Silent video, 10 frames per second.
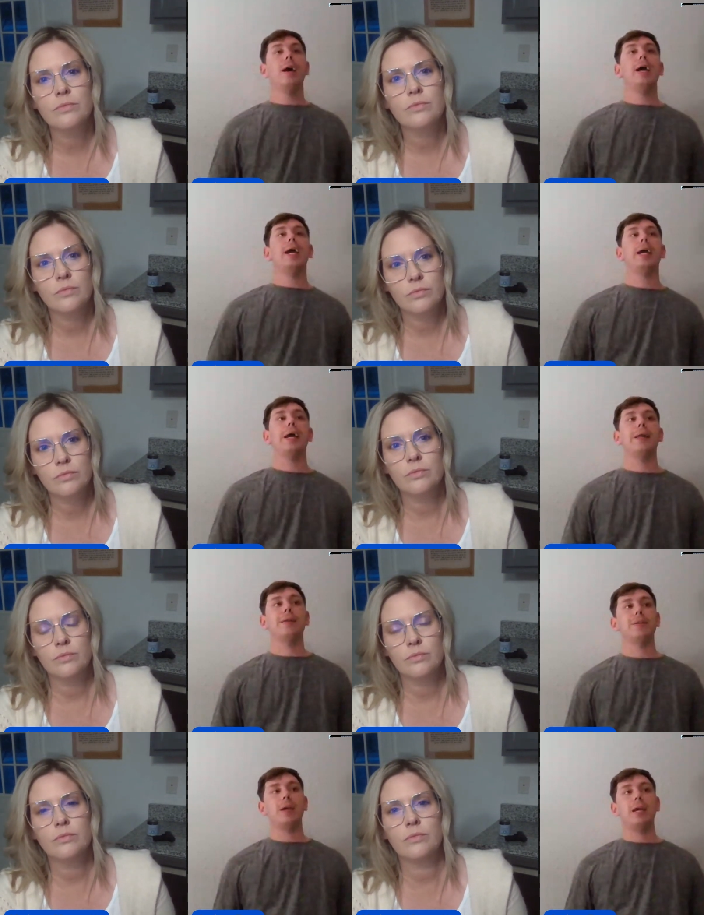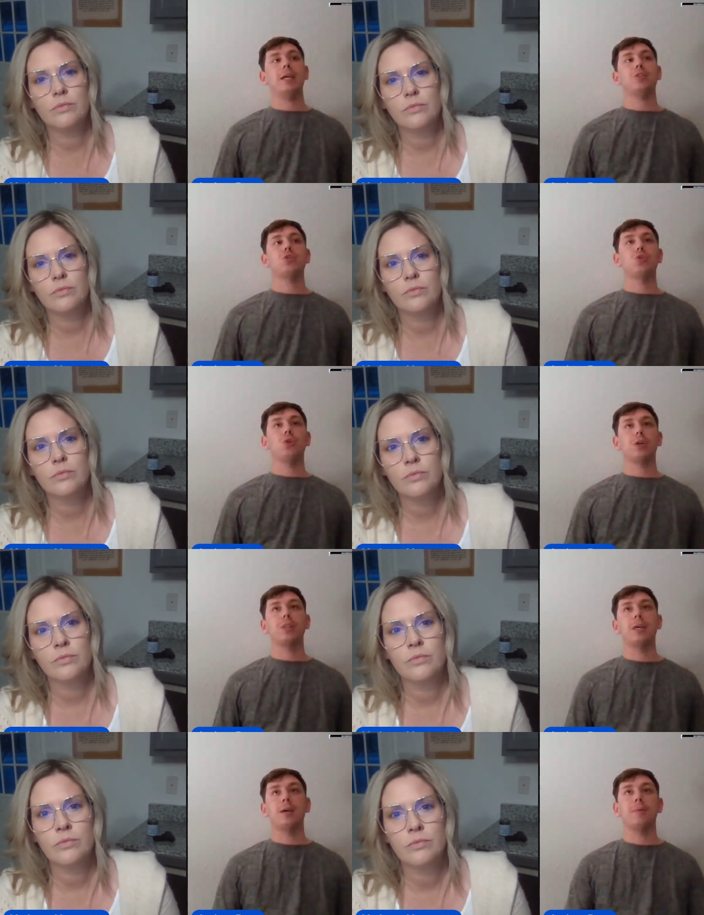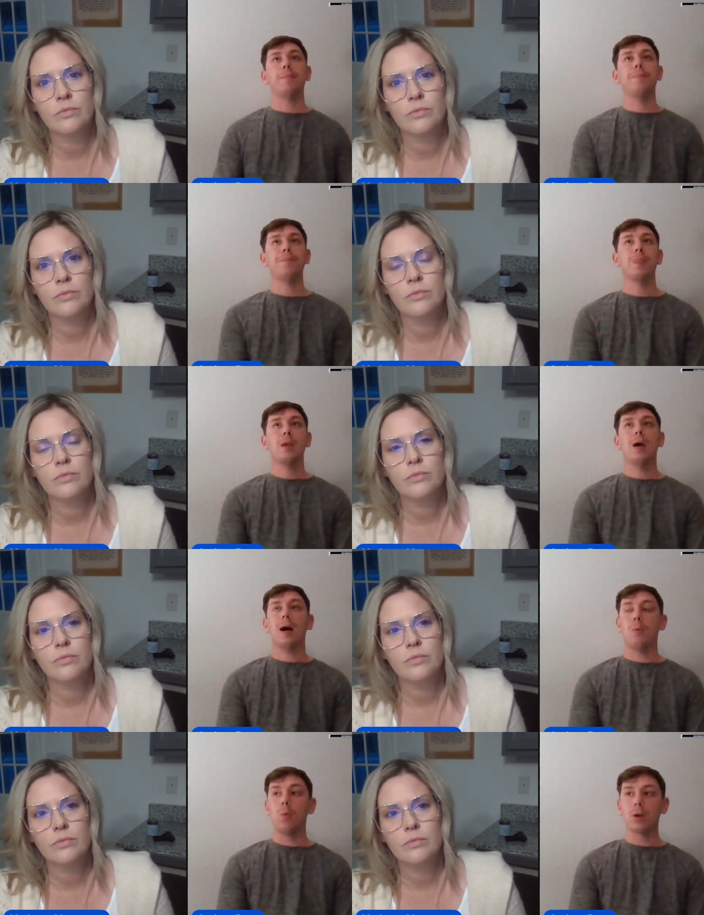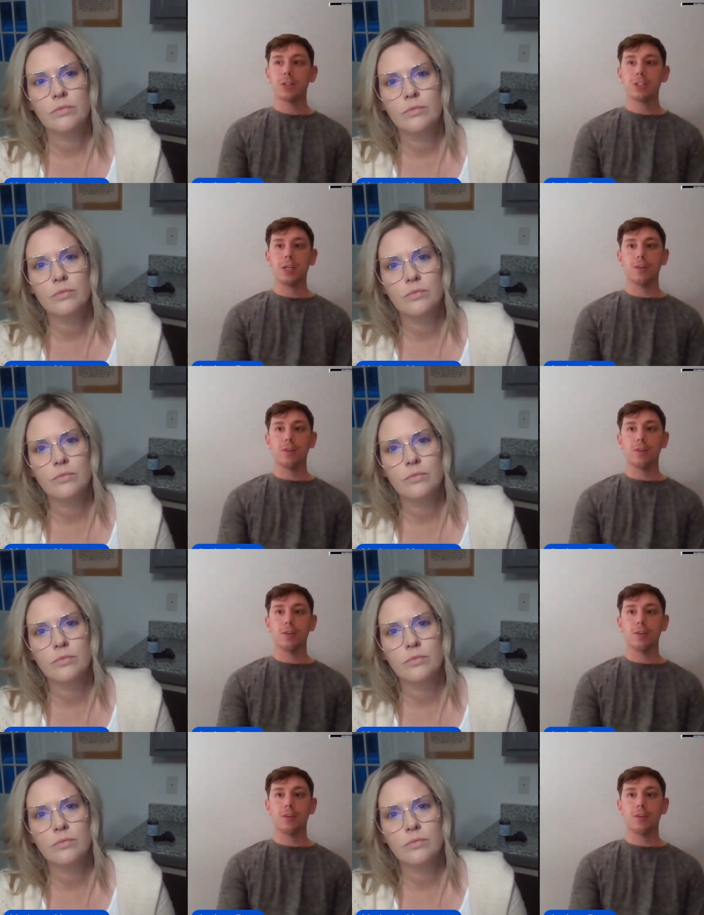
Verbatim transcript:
Speaker 1: and it took them i want to say the